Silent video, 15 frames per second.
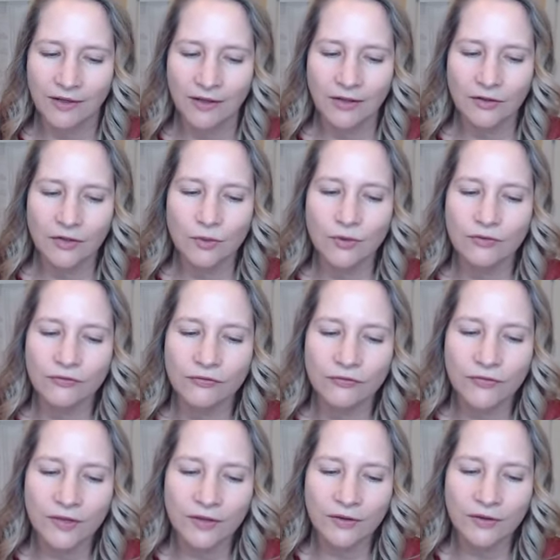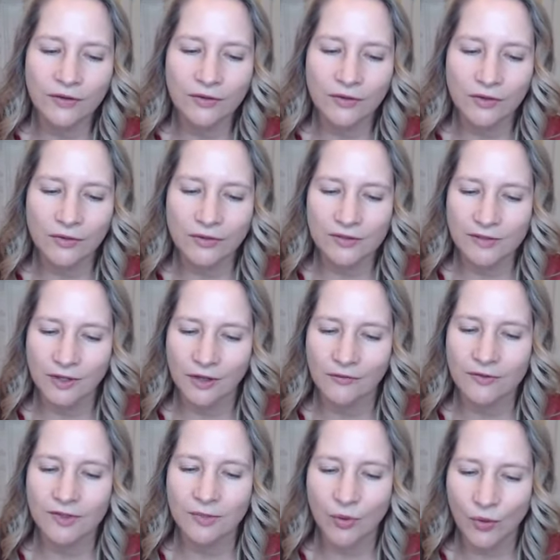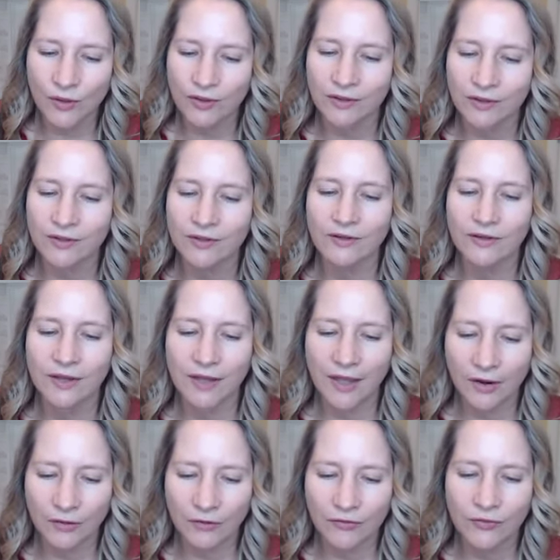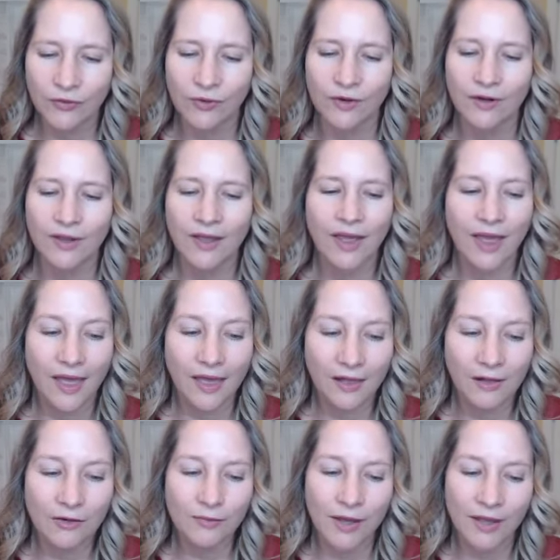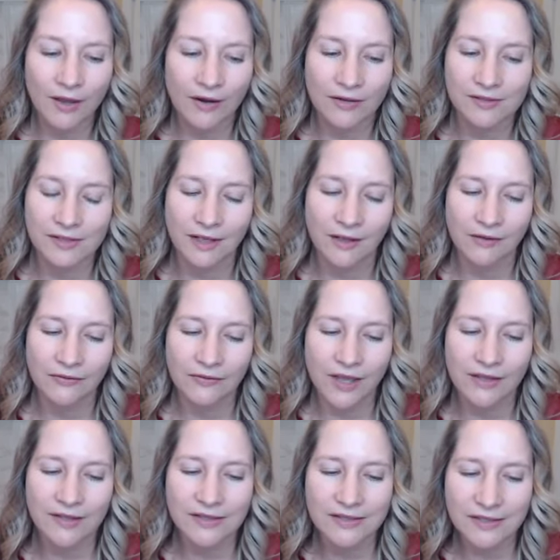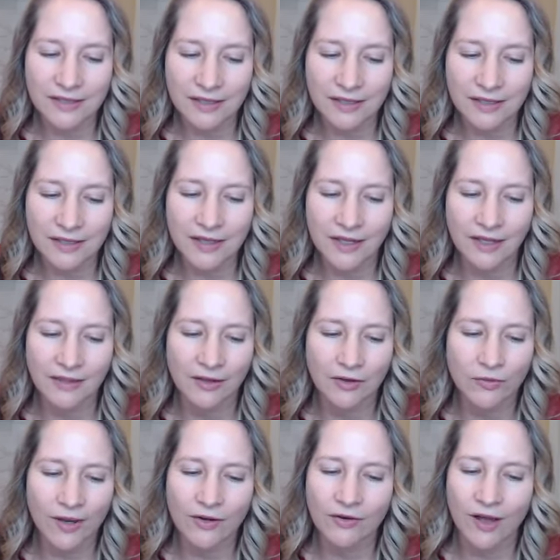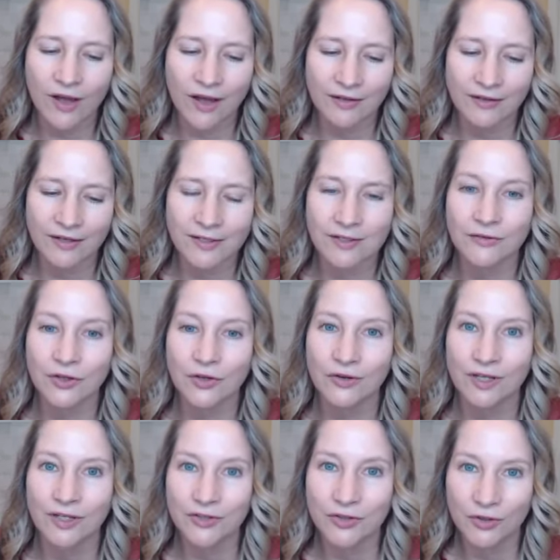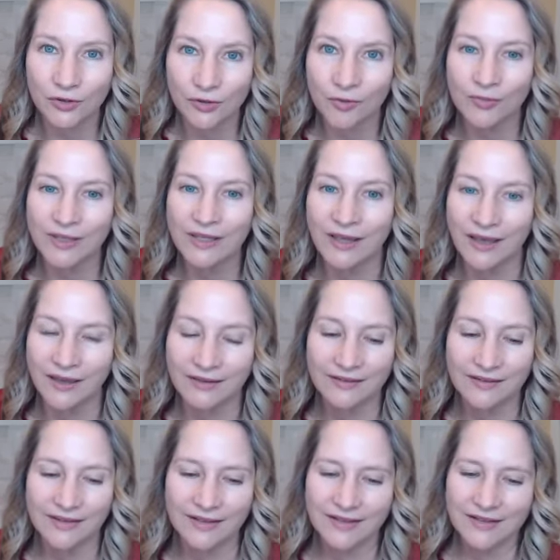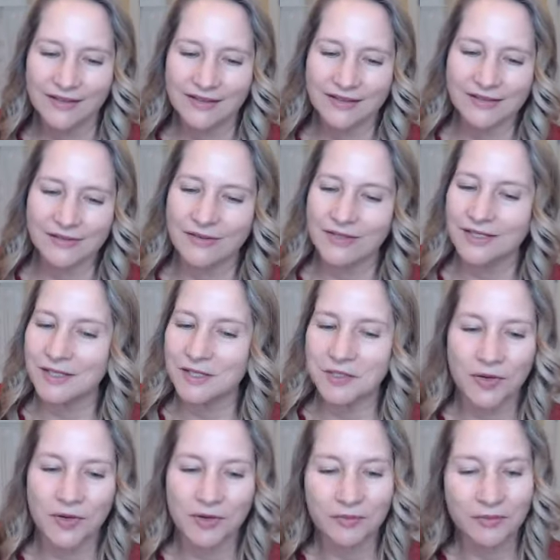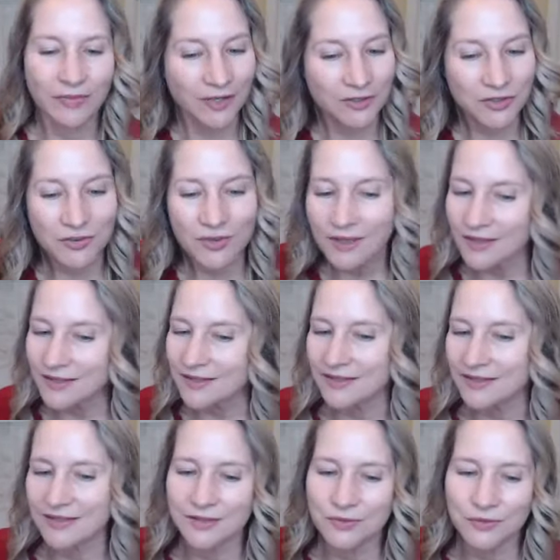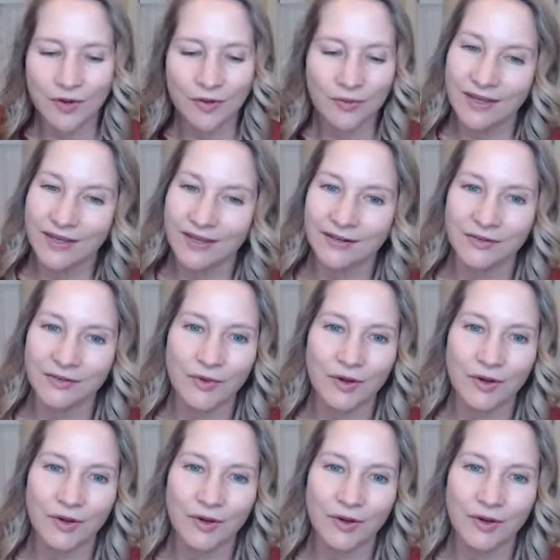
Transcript: You will feel yourself supported, cared for, held by ourselves, and seen in the greater context of your eternal being. So this is what, by doing this is what we can